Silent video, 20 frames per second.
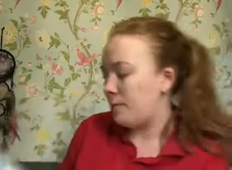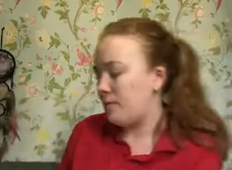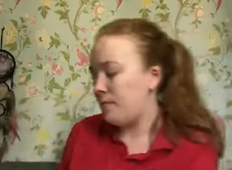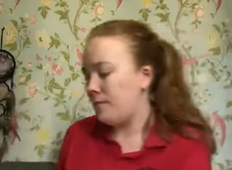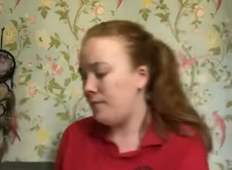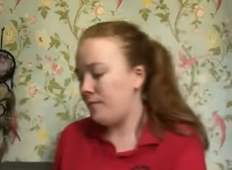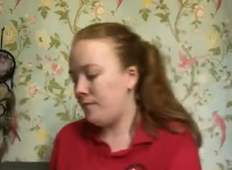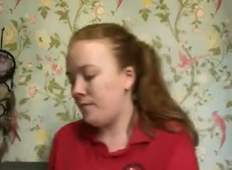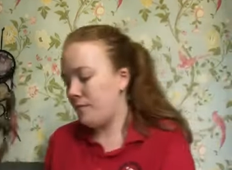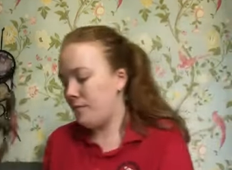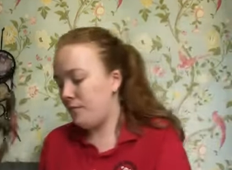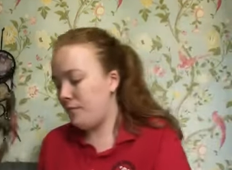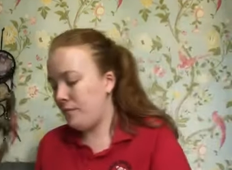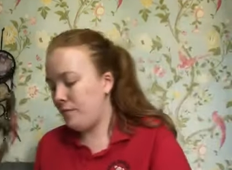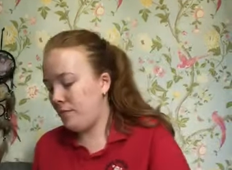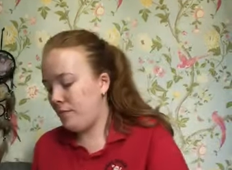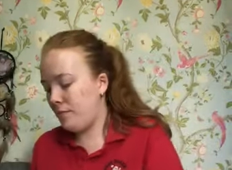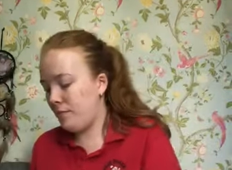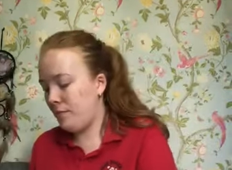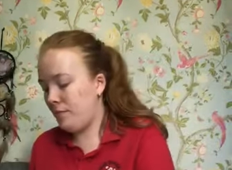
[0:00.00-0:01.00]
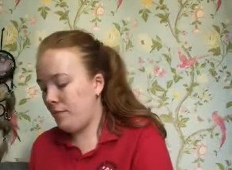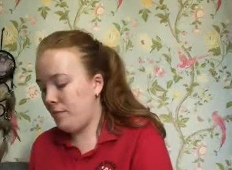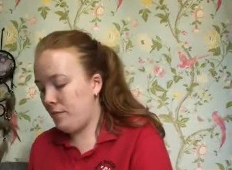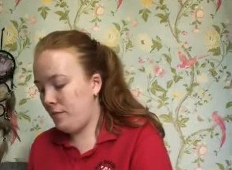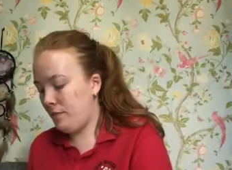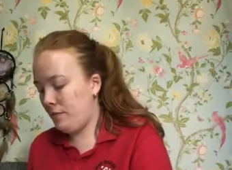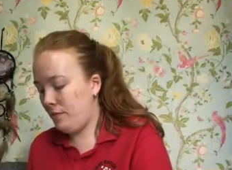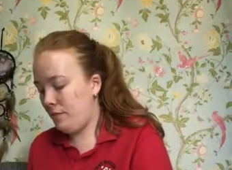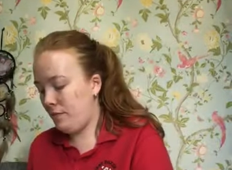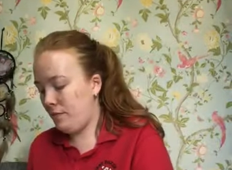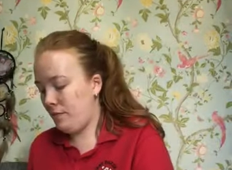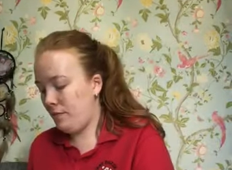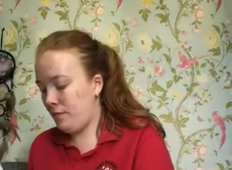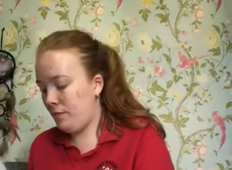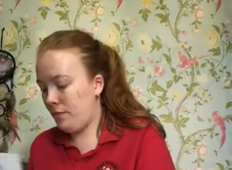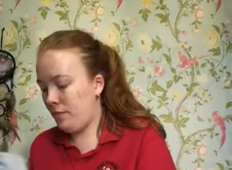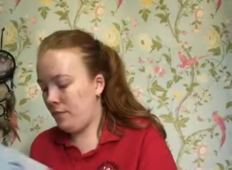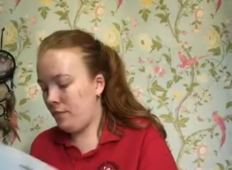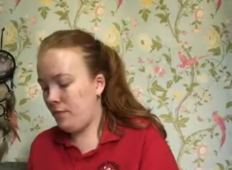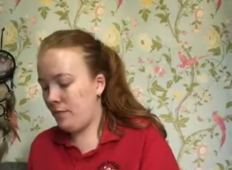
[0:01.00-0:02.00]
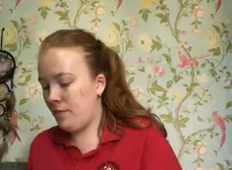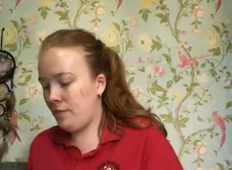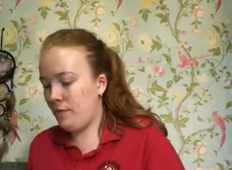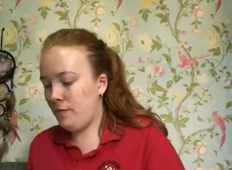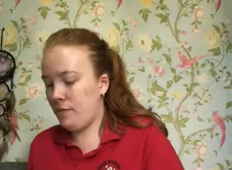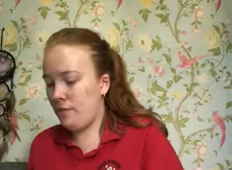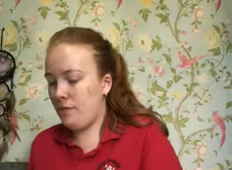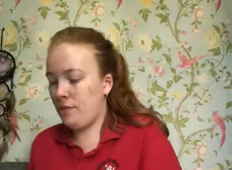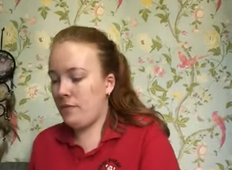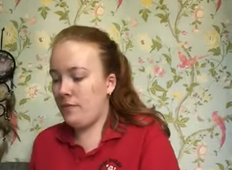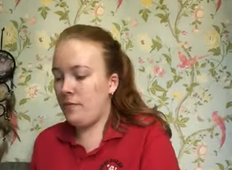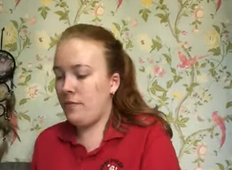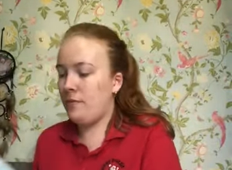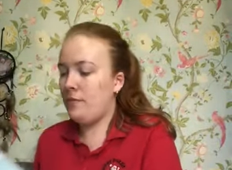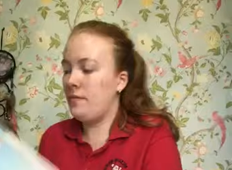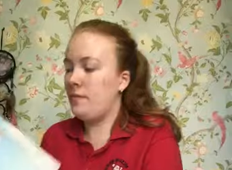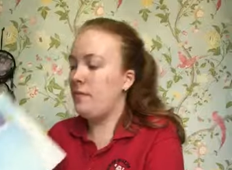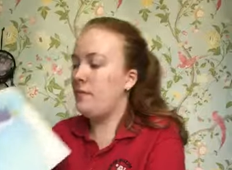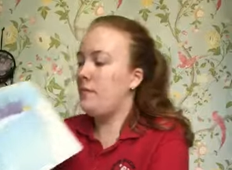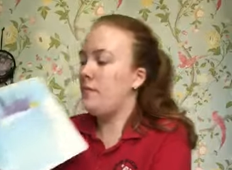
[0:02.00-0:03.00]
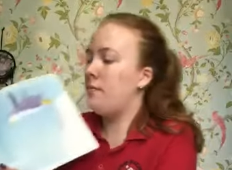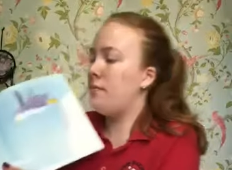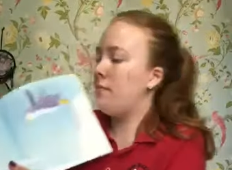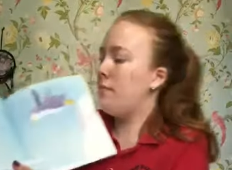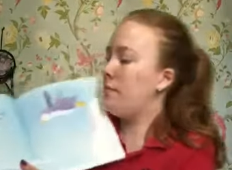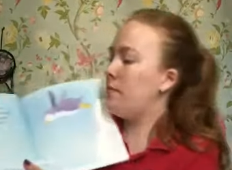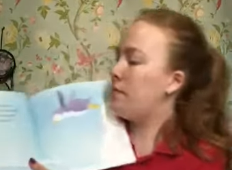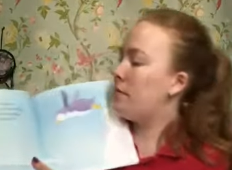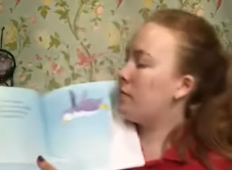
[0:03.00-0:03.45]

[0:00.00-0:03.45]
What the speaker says: Nothing is said.